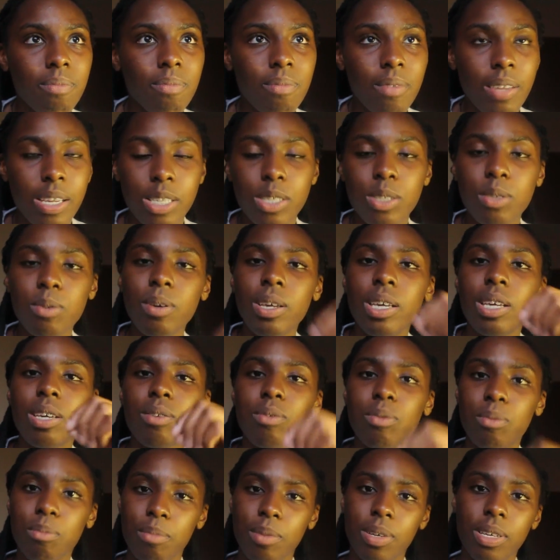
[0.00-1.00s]
They
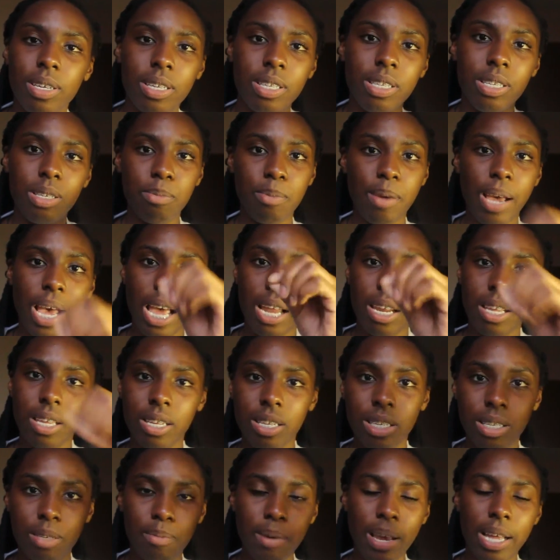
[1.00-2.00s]
swing from good to bad,
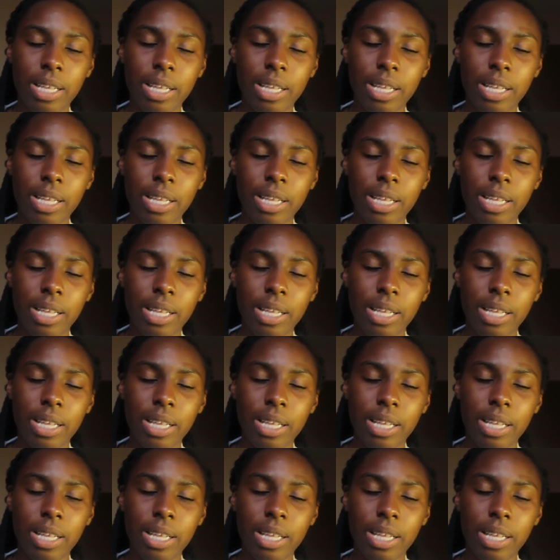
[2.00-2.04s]
good to